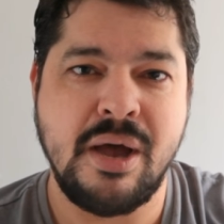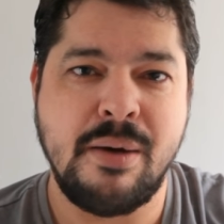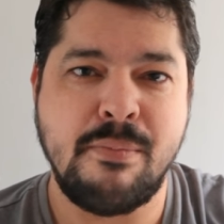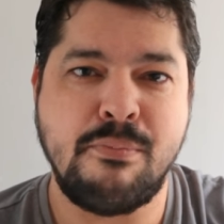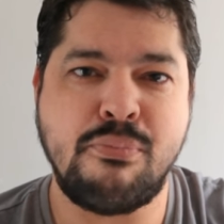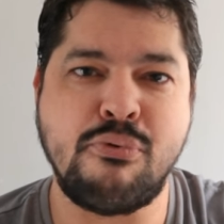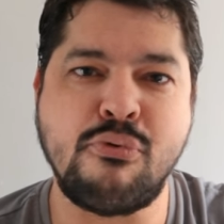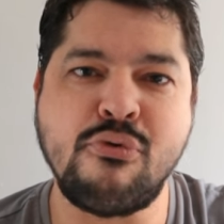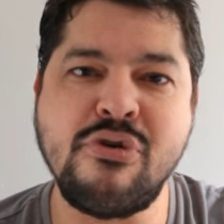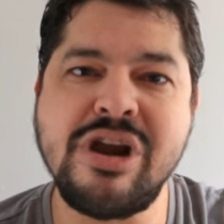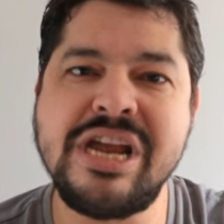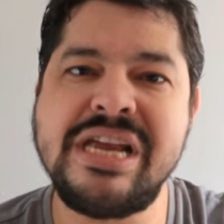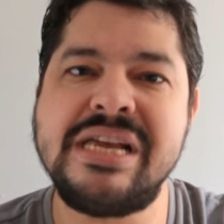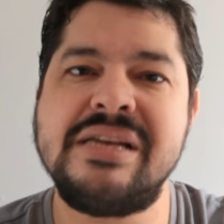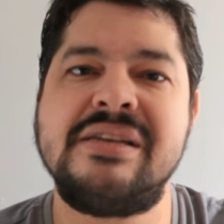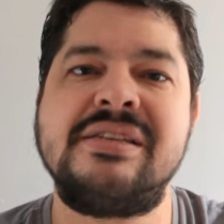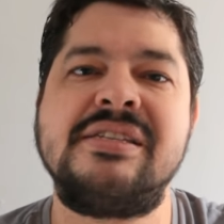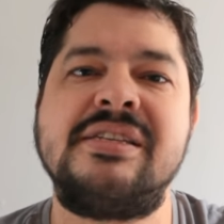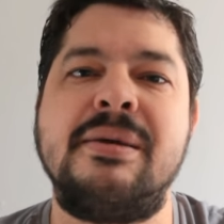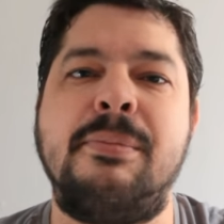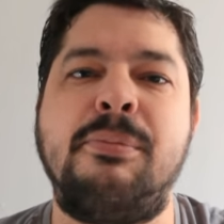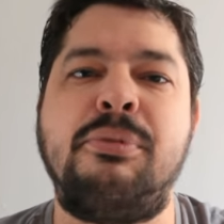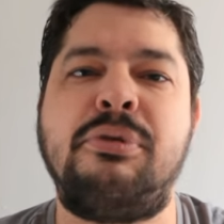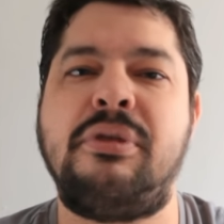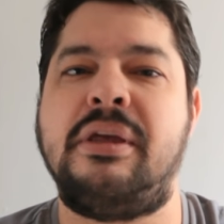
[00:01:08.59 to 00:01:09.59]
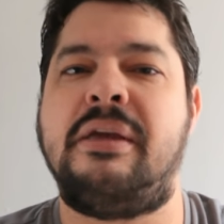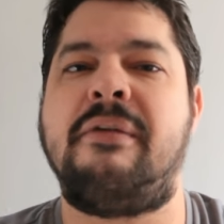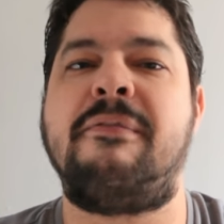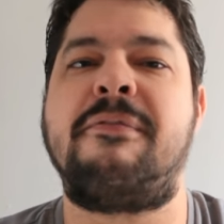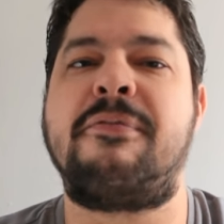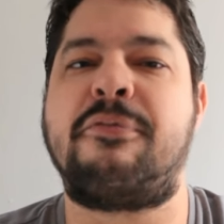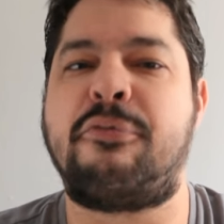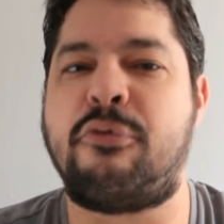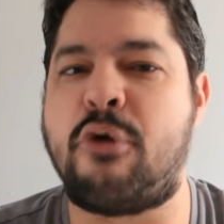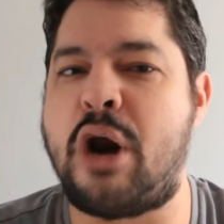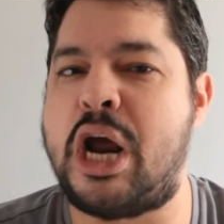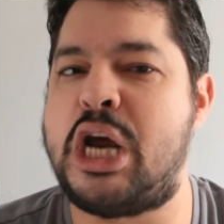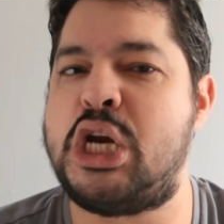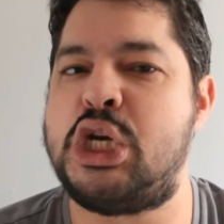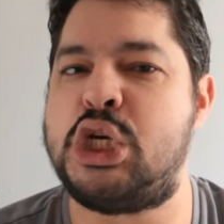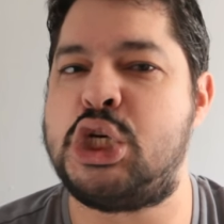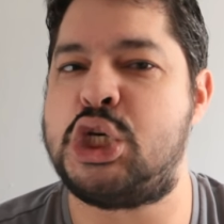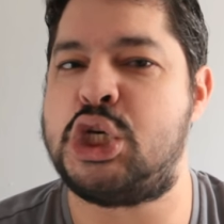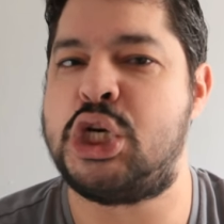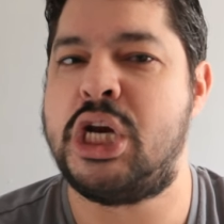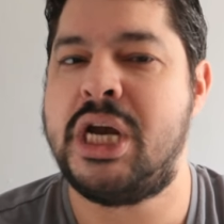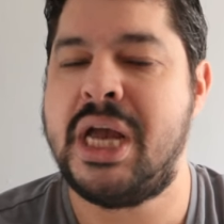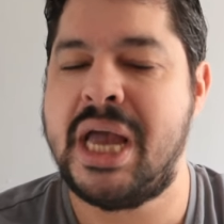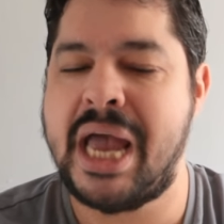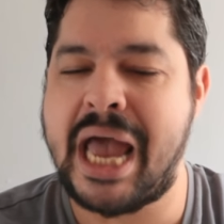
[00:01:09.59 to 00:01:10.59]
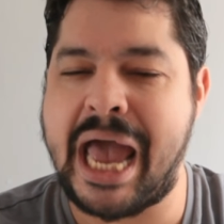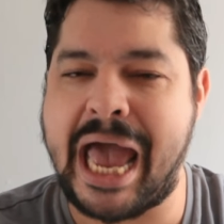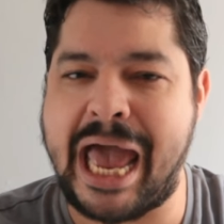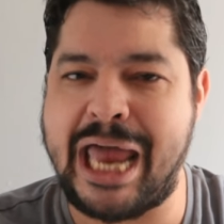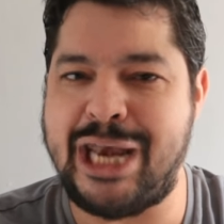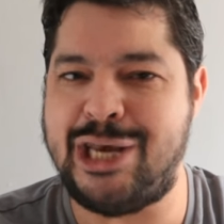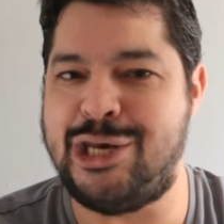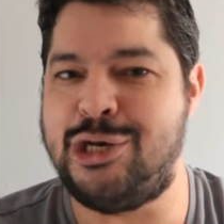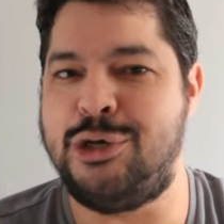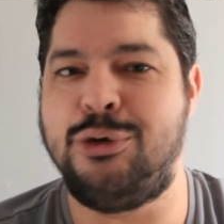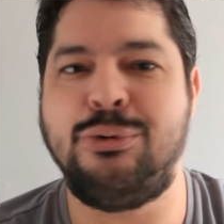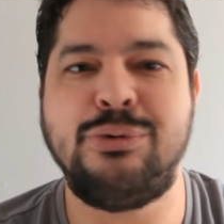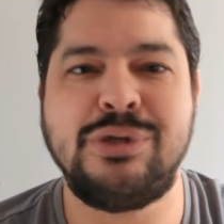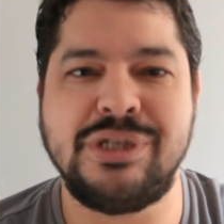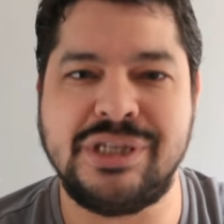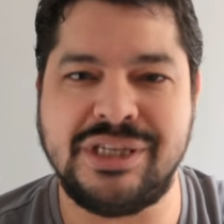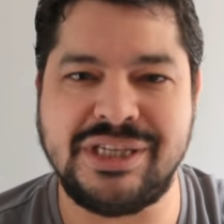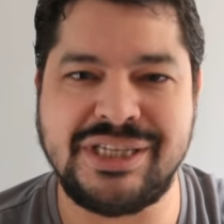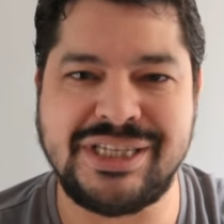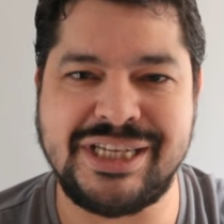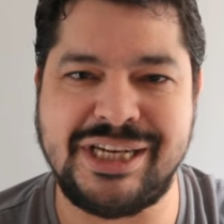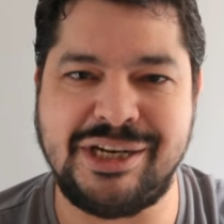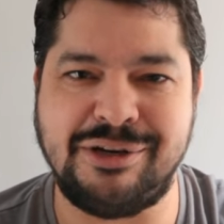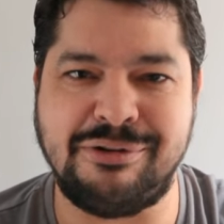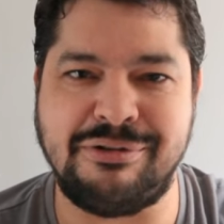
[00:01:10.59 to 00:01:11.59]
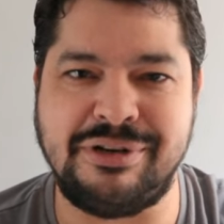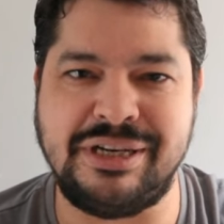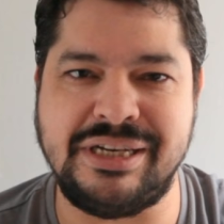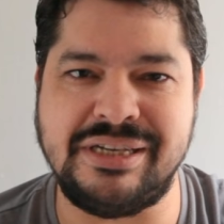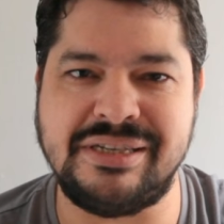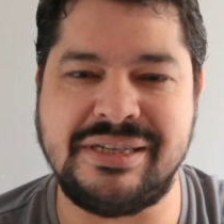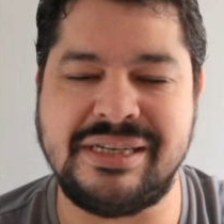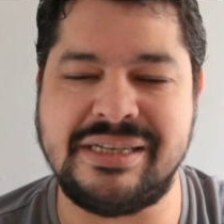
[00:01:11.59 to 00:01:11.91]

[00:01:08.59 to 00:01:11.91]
bring something fresh and new to the series.